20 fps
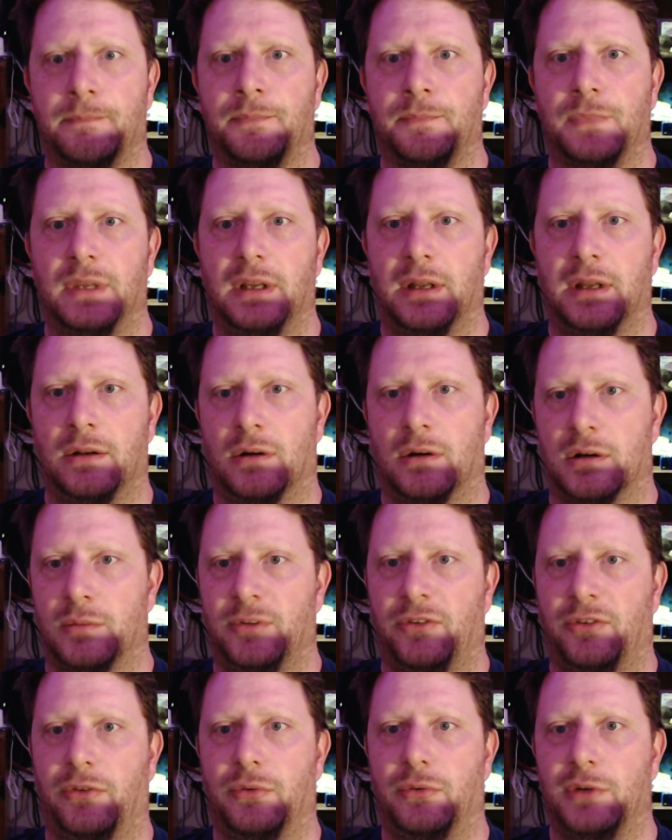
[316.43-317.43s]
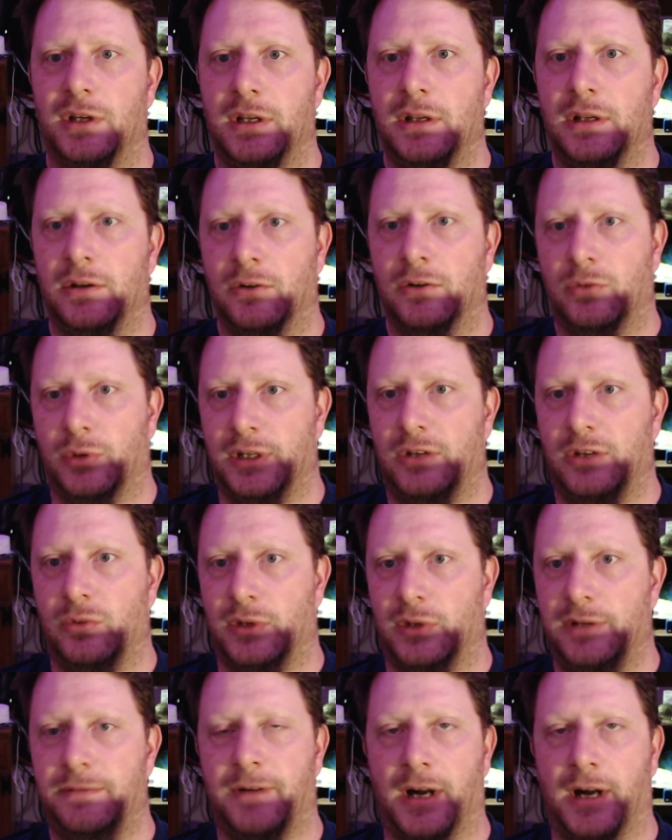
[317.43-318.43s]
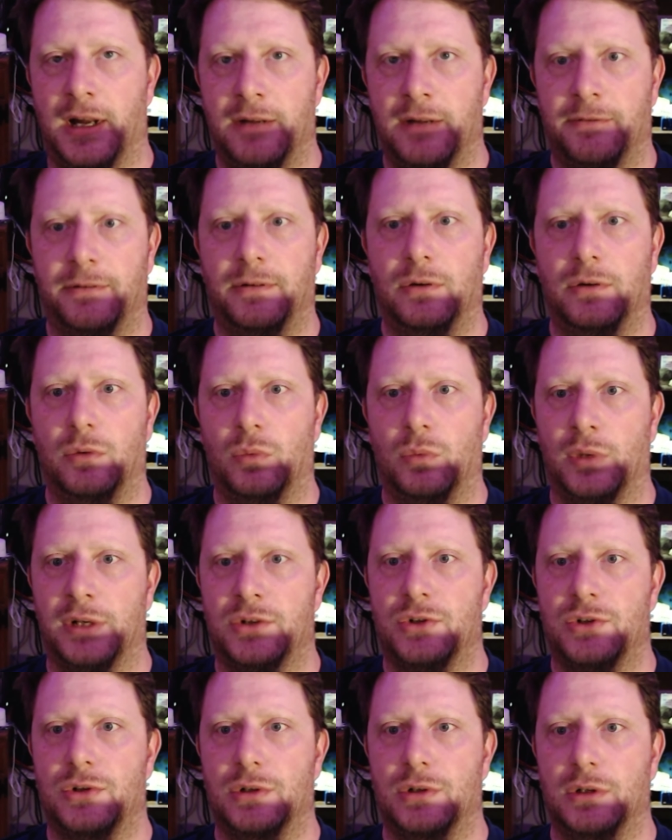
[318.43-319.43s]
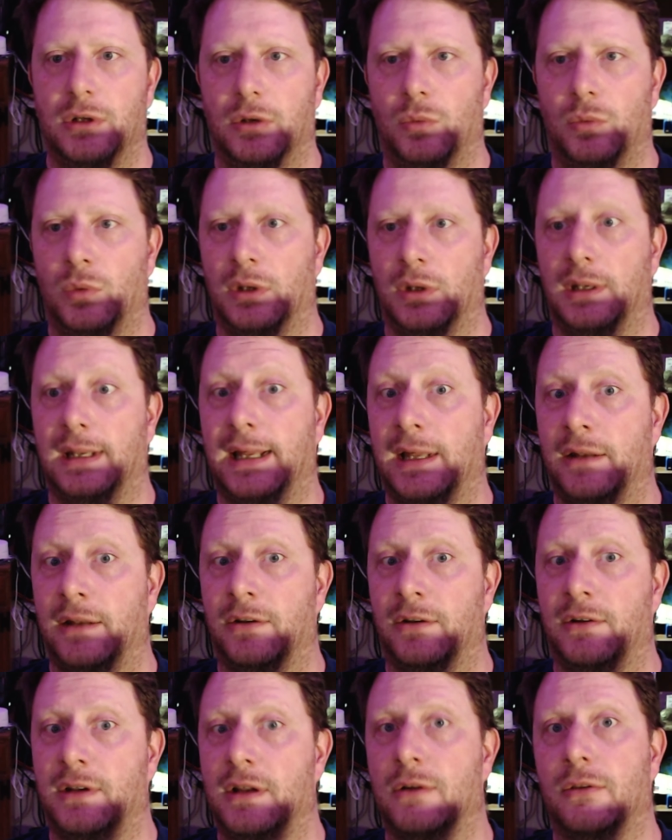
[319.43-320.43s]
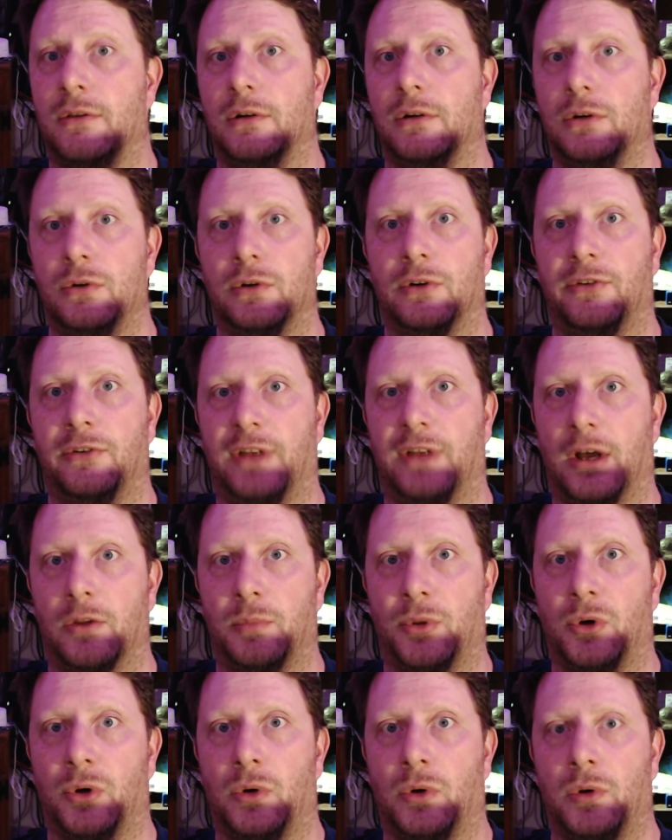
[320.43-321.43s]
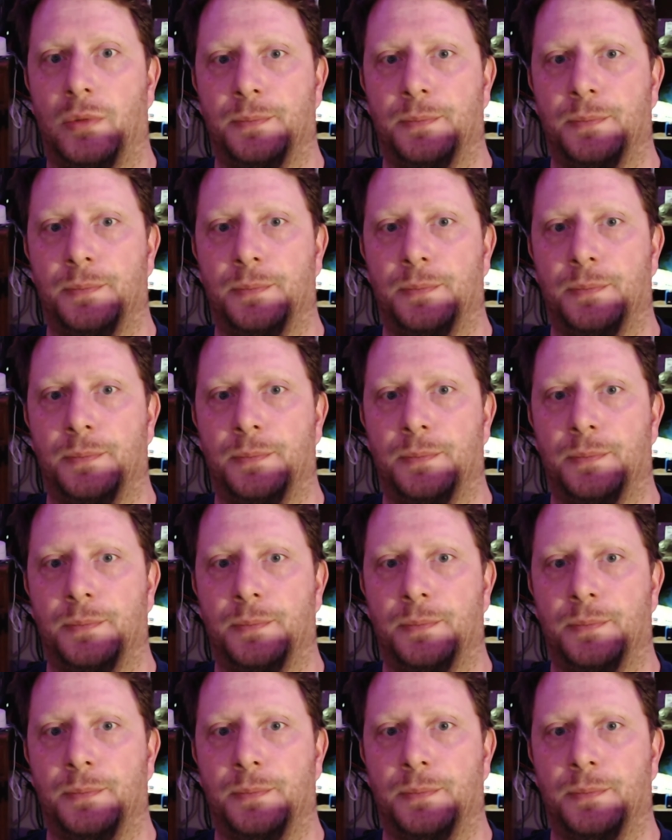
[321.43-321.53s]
and Artemis 3 in 2025, which will land near the lunar South Pole.